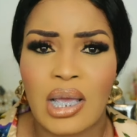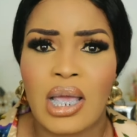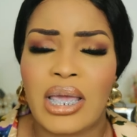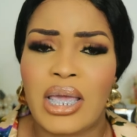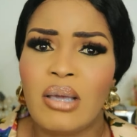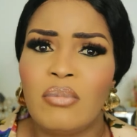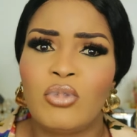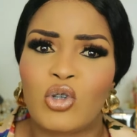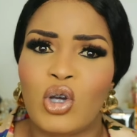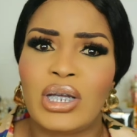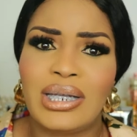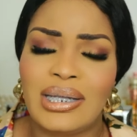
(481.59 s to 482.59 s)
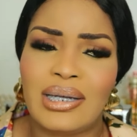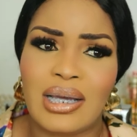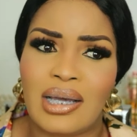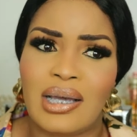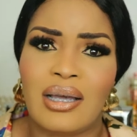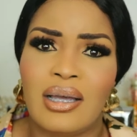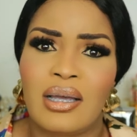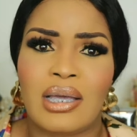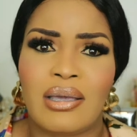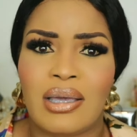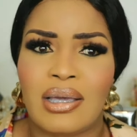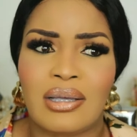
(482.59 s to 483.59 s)
Him joining her
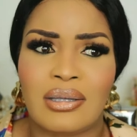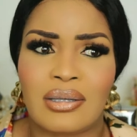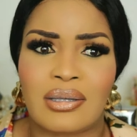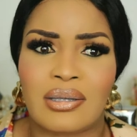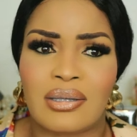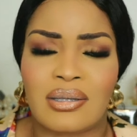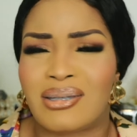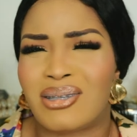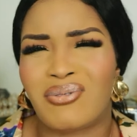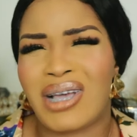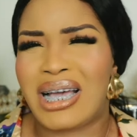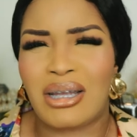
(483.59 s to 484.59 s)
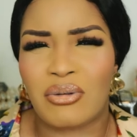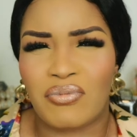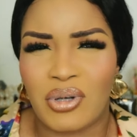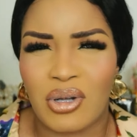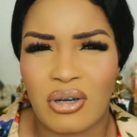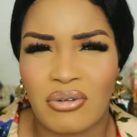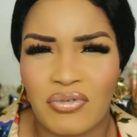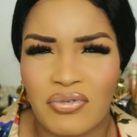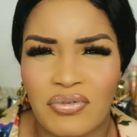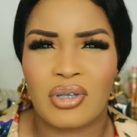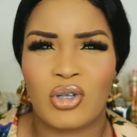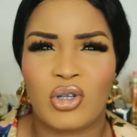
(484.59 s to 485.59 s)
is out of
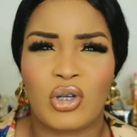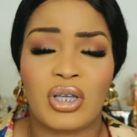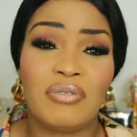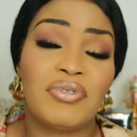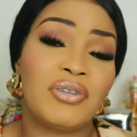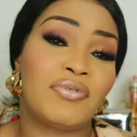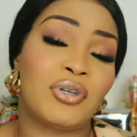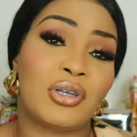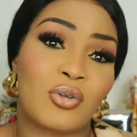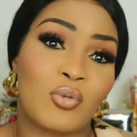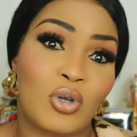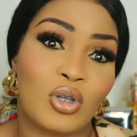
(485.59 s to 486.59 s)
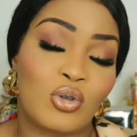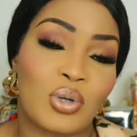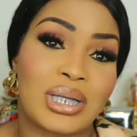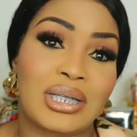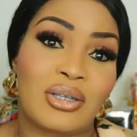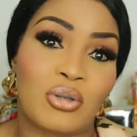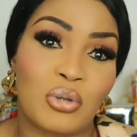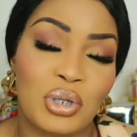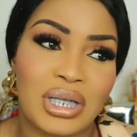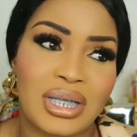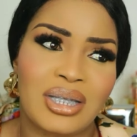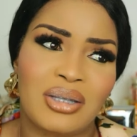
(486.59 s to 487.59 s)
love, you know. Even if he doesn't want to and he's
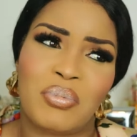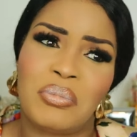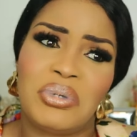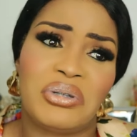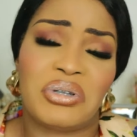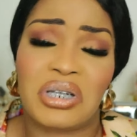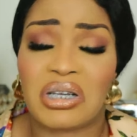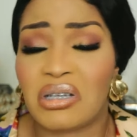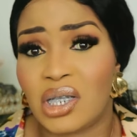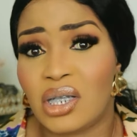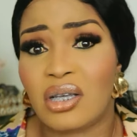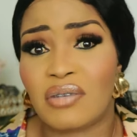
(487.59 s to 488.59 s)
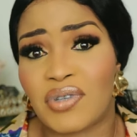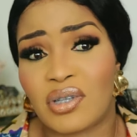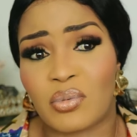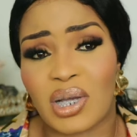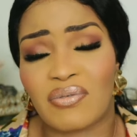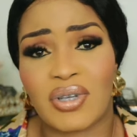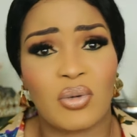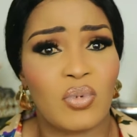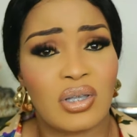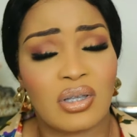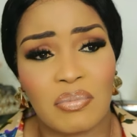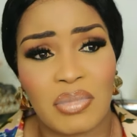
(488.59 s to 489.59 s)
doing it, he's probably doing it because he loves his wife and he
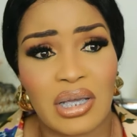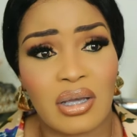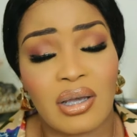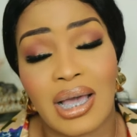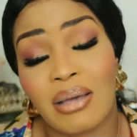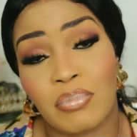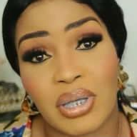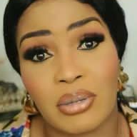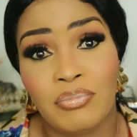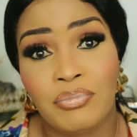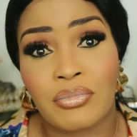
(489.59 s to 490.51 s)
wants to make her happy.